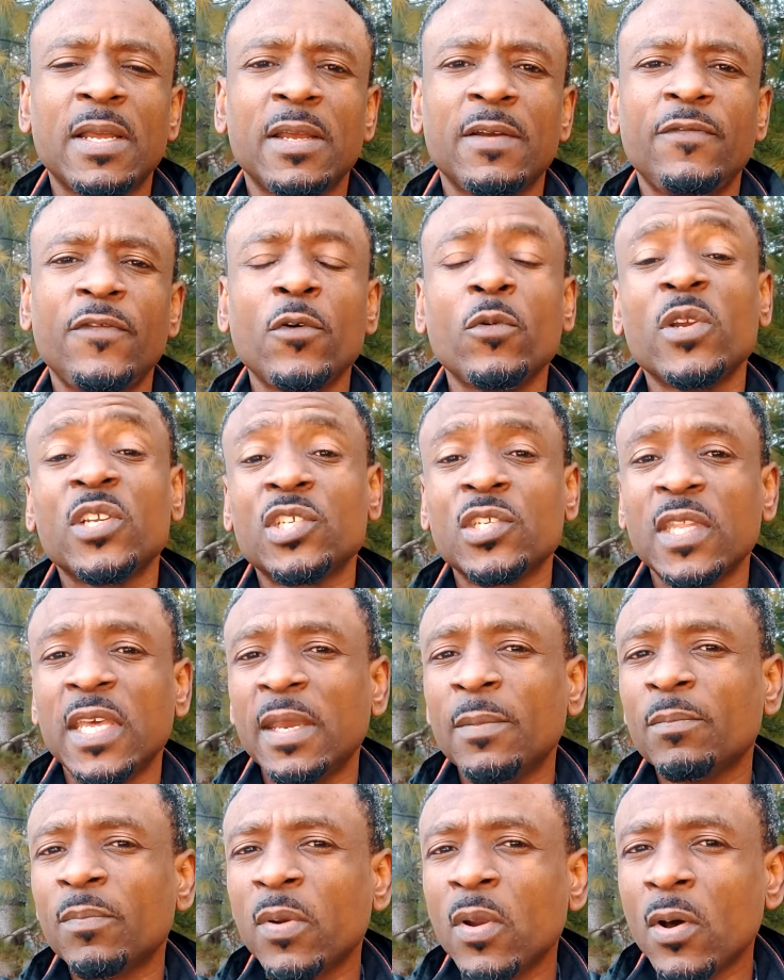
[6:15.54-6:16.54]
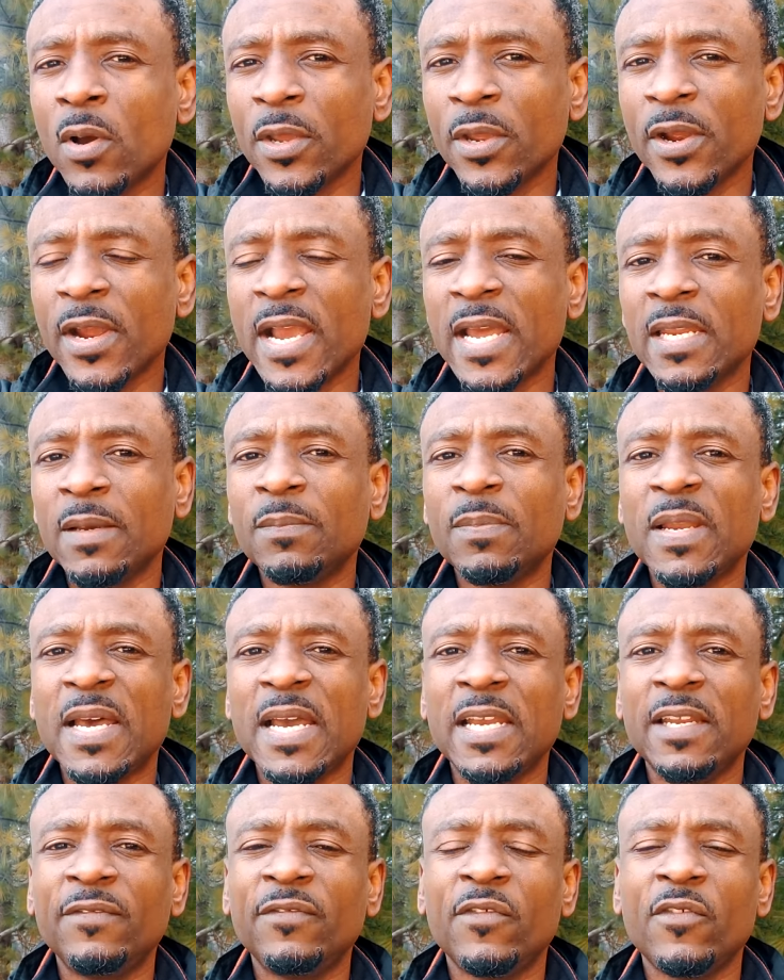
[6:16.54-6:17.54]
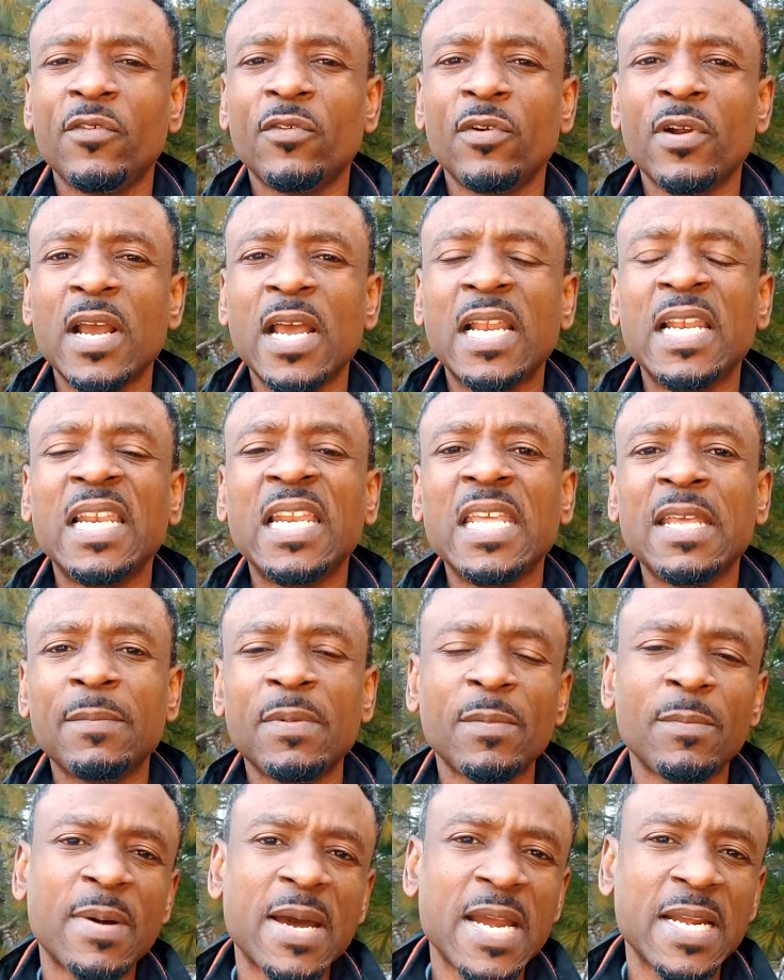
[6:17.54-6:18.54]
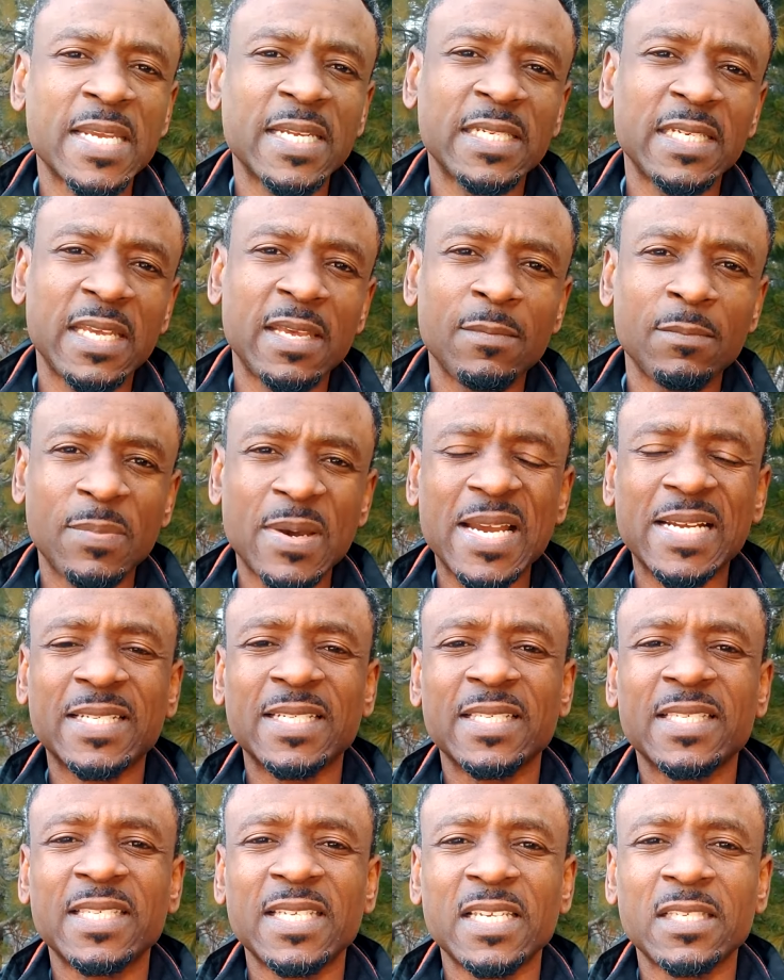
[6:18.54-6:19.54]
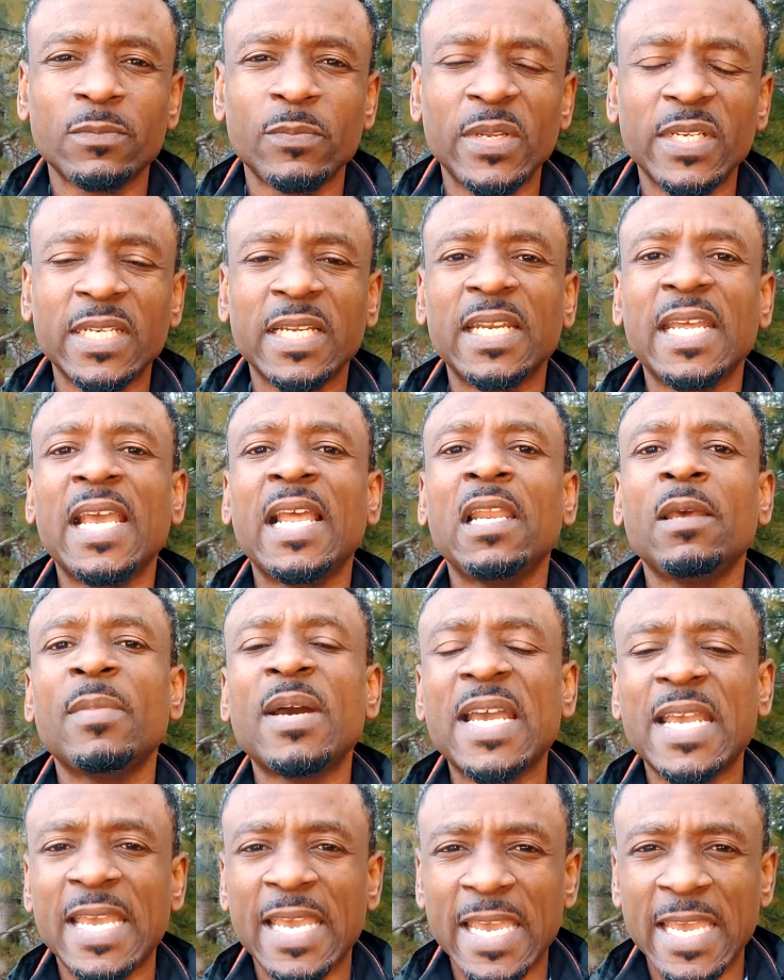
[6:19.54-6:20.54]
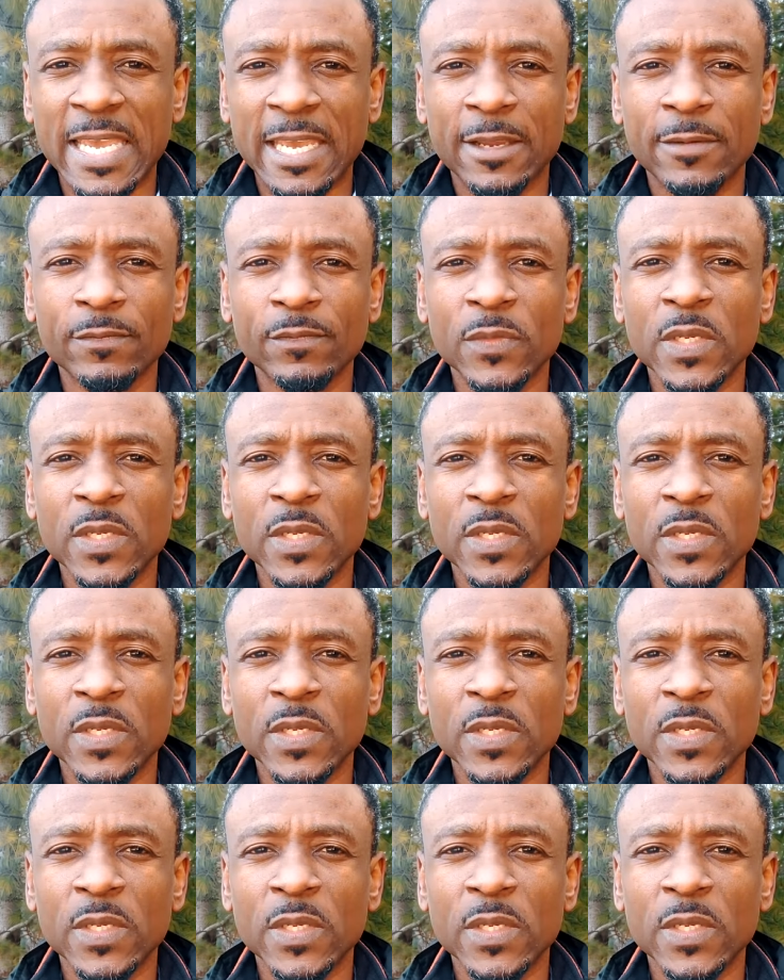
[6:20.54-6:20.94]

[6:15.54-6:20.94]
for which the employer had applied for a labor market impact assessment, an LMIA.